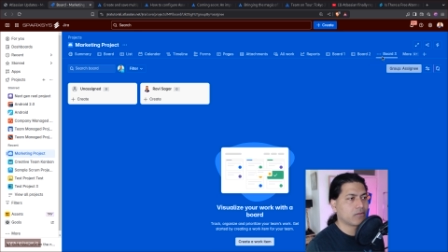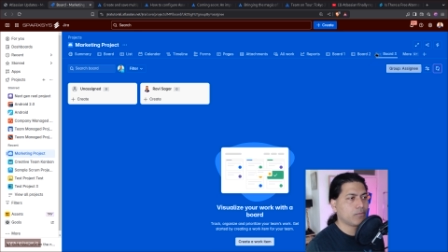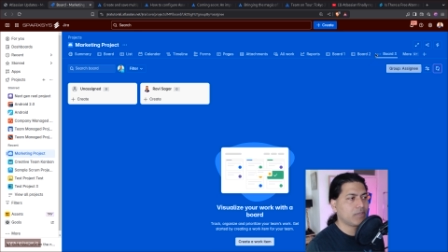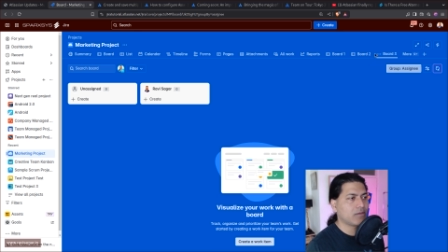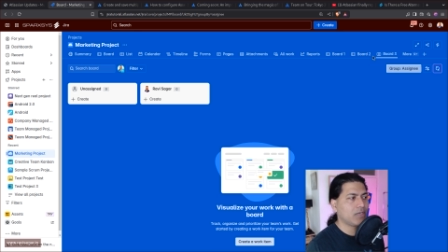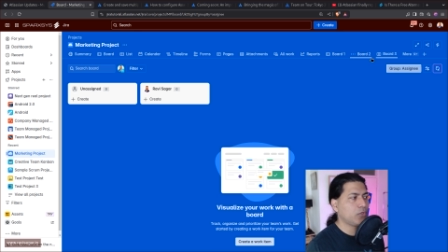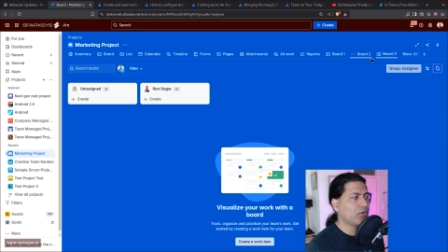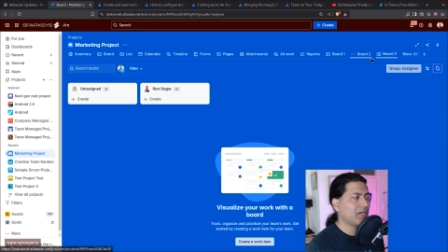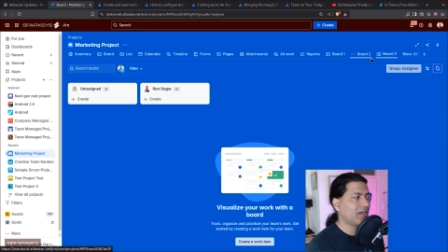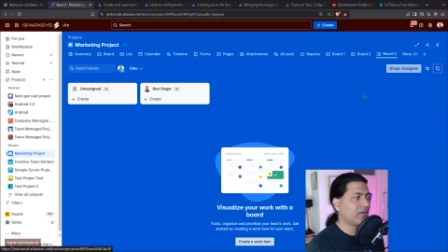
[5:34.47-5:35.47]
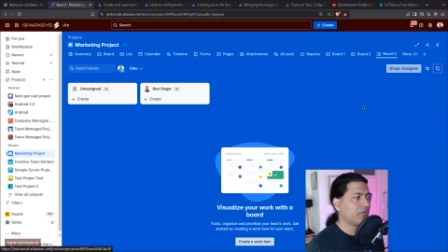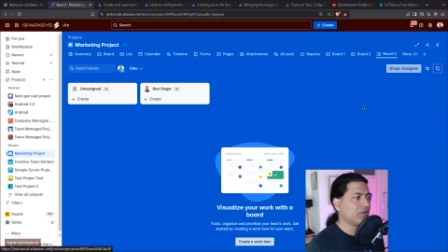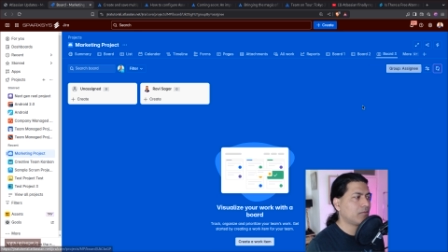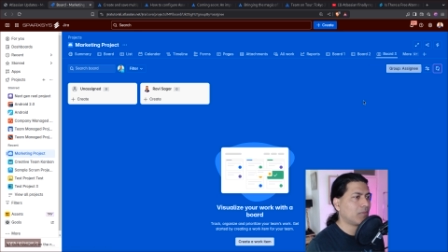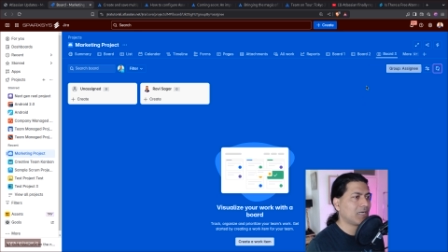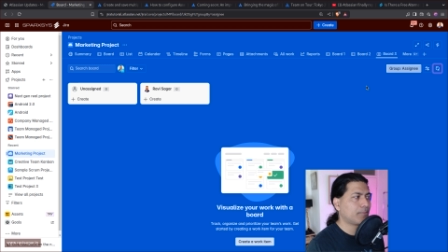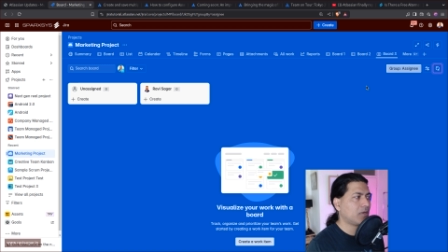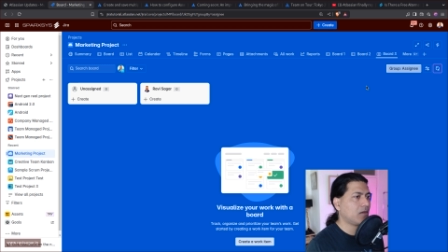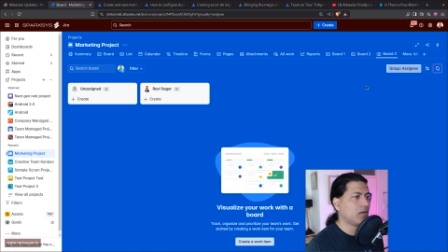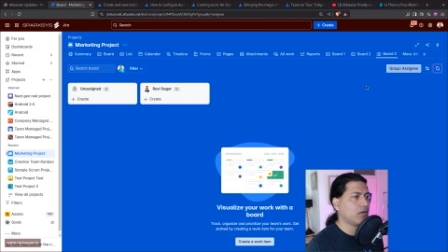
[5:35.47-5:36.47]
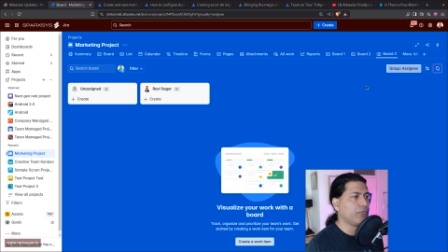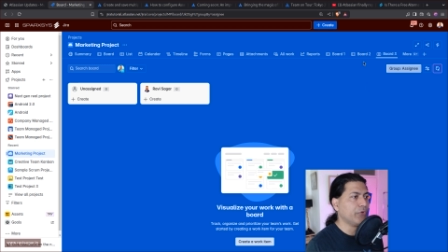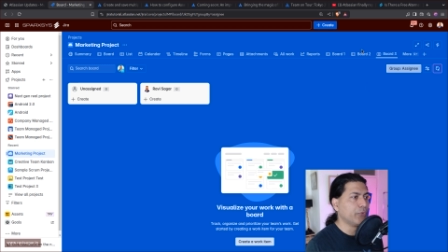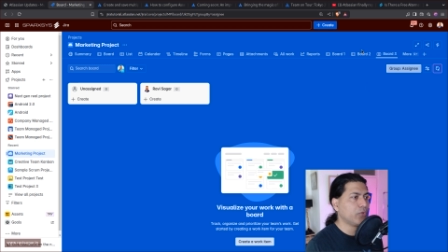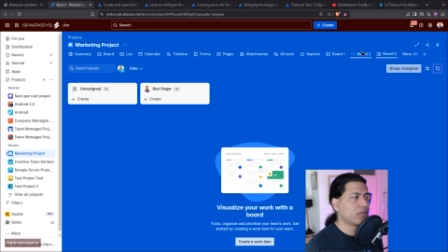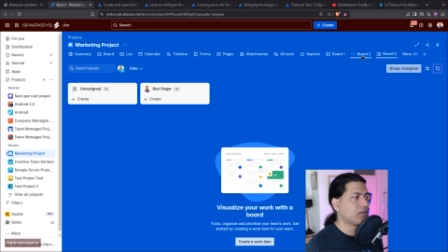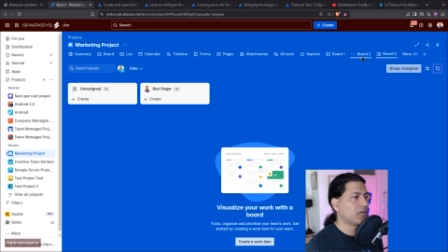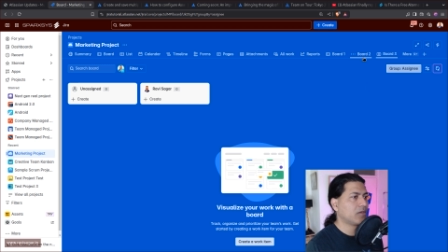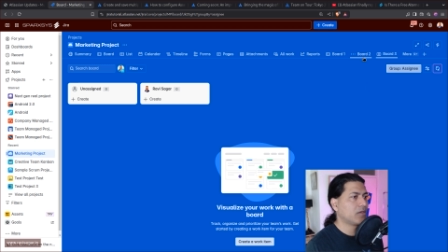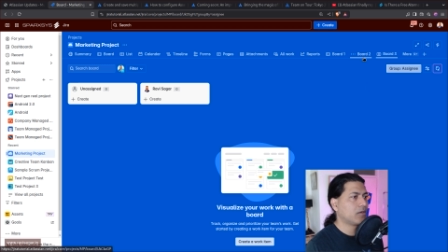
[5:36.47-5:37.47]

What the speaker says: So basically you have multiple views,